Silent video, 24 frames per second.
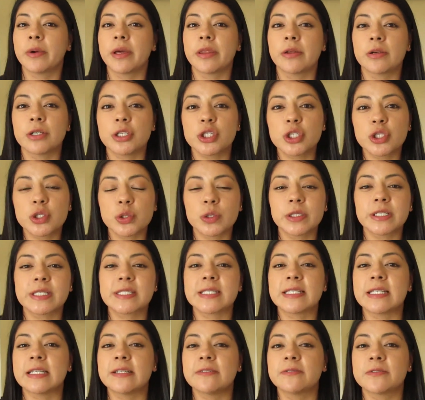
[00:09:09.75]
whether it's short
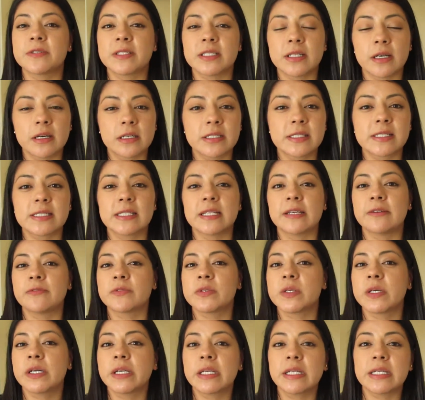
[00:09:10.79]
sleeves, long
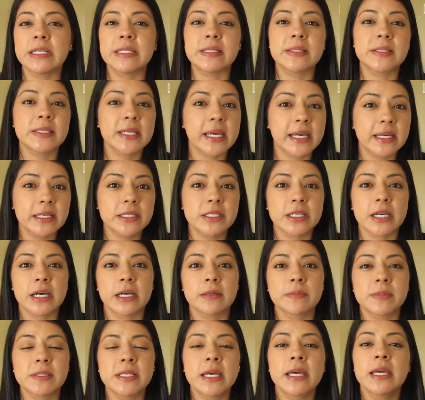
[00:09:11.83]
sleeves, hoodies, tank
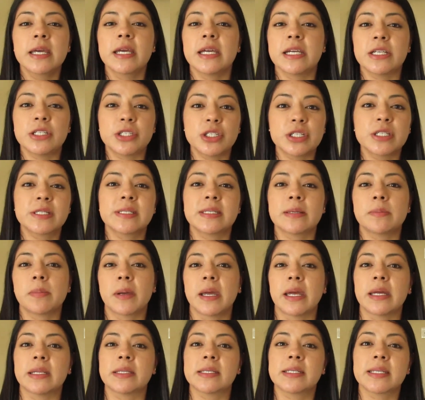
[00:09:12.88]
tops. It just
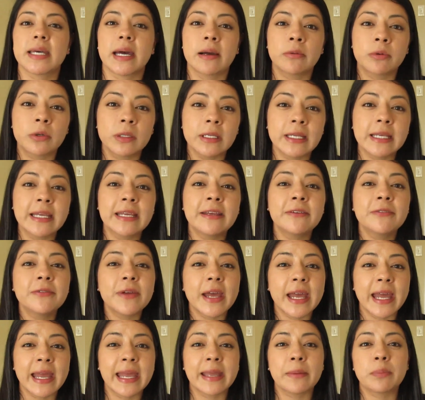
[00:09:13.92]
depends. I will leave
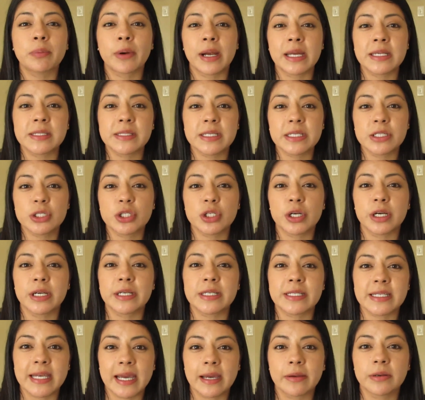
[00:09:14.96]
a pricing
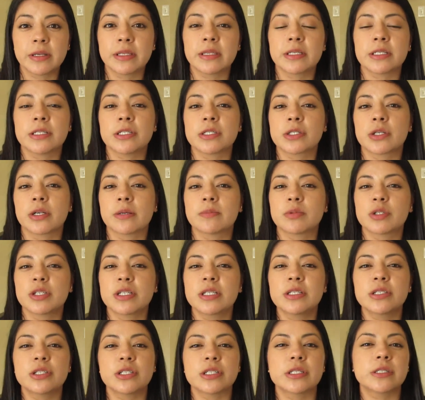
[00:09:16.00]
chart down in the
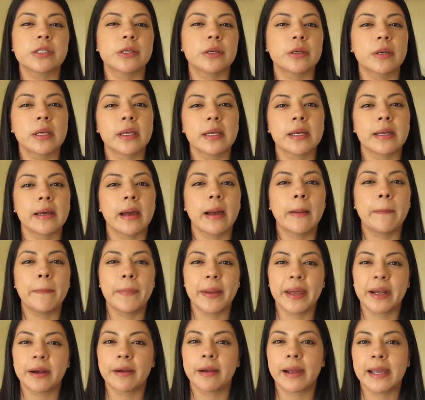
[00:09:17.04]
description just so you get a
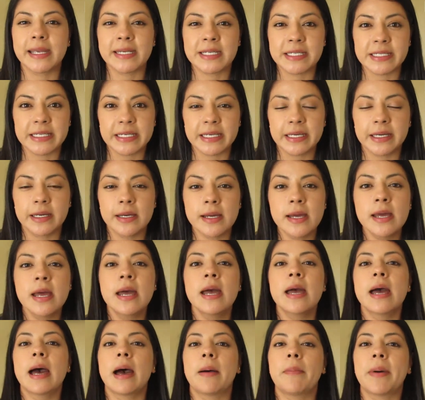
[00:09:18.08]
better idea
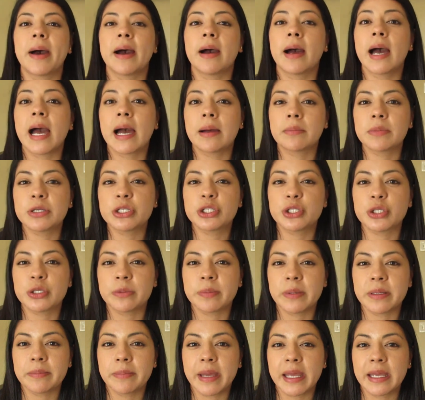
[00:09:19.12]
about how much you'd
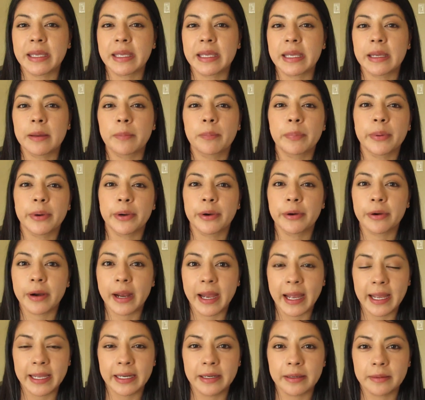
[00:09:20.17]
be making per
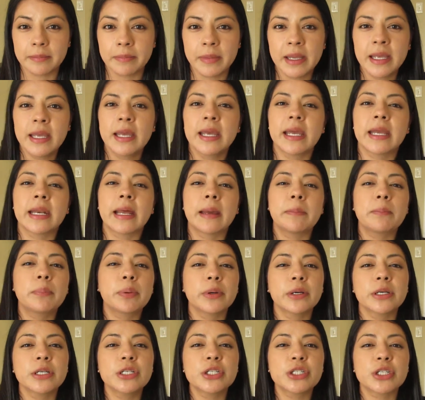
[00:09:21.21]
item. And I'm
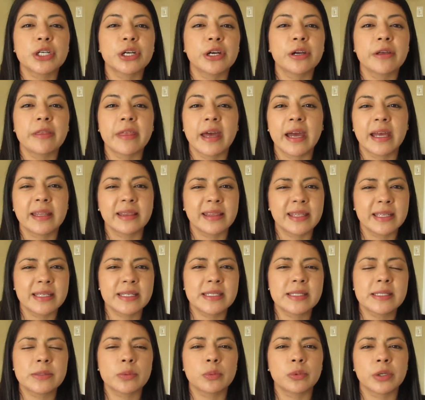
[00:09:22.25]
pretty sure that
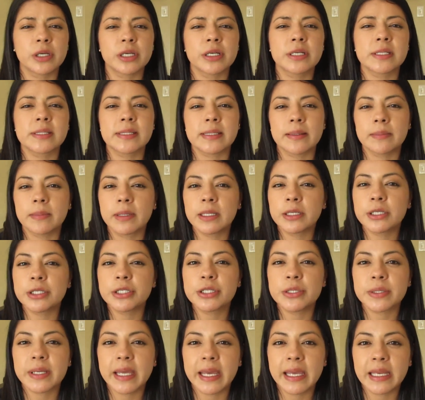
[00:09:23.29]
this works similar
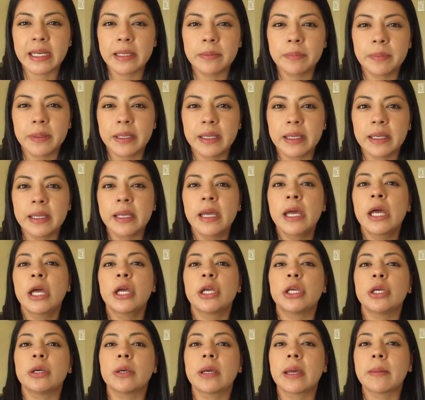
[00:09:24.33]
to KDP.
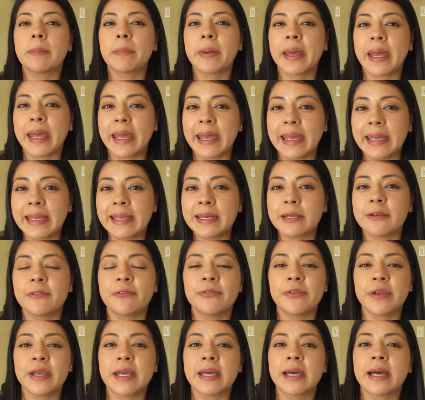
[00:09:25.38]
You get paid
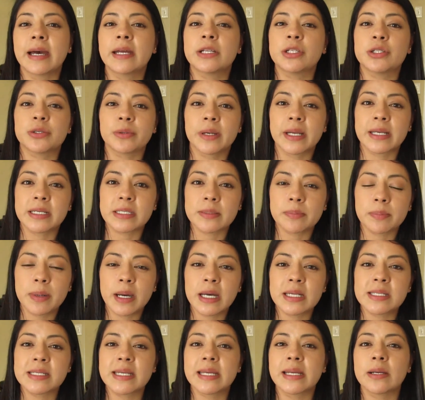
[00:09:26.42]
via direct
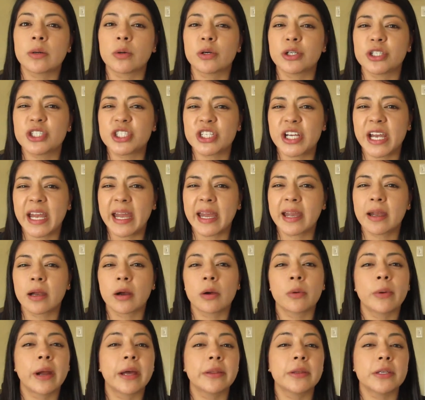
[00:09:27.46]
deposit or check
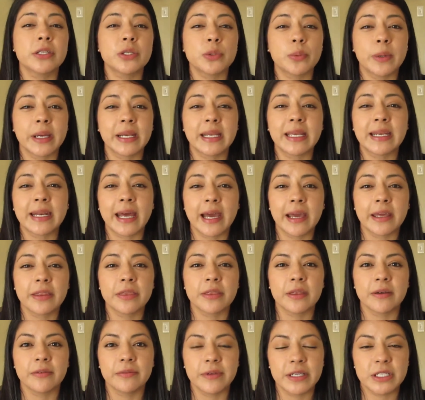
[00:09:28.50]
around the
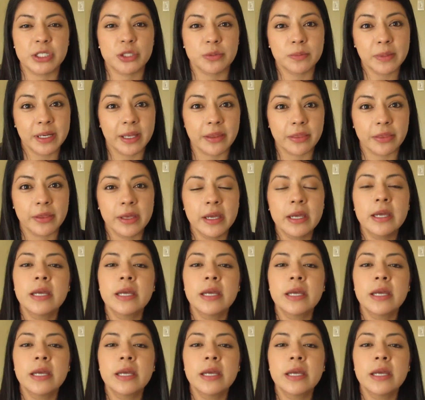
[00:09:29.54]
29th of each each month.